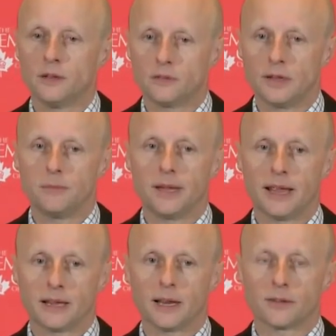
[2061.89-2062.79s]

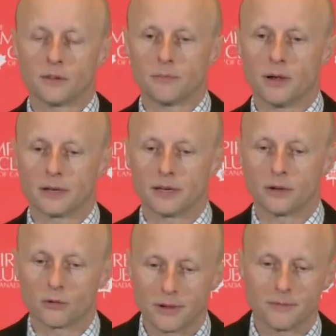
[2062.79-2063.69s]
CBA, Collective Bargaining
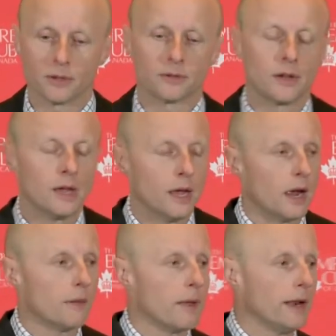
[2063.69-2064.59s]
Agreement.
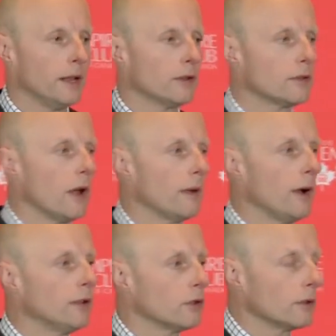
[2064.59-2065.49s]
Um, and at the time,
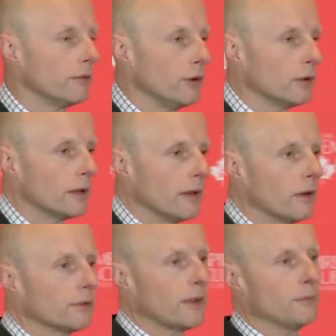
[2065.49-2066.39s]
I took the view that there
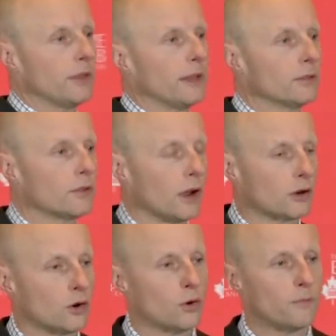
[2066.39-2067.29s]
are some things that are
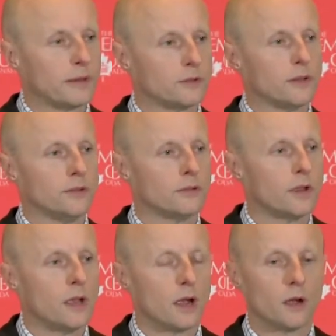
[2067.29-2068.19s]
core business,
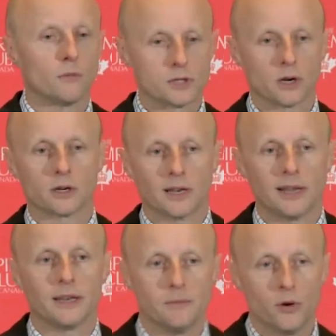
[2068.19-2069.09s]
uh, which are
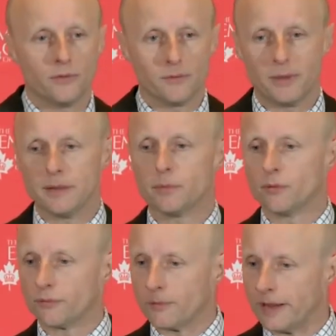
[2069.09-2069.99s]
clearly moving
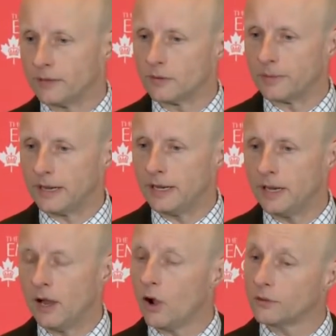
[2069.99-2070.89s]
people from A to B
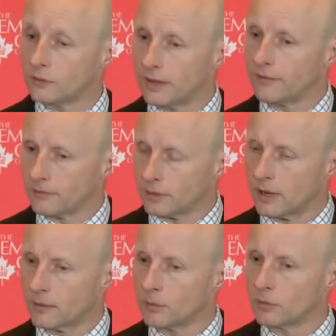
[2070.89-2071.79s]
on safe,
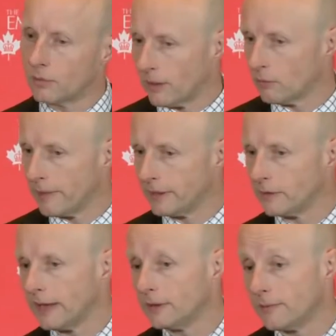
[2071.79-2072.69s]
reliable, well
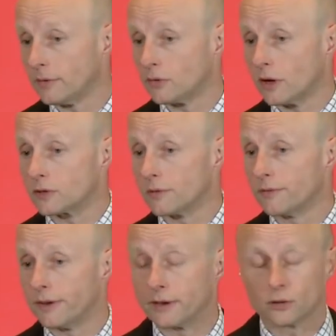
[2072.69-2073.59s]
maintained infrastructure
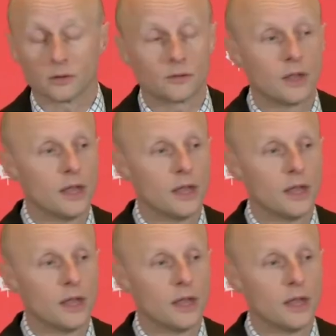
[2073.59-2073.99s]
and vehicles.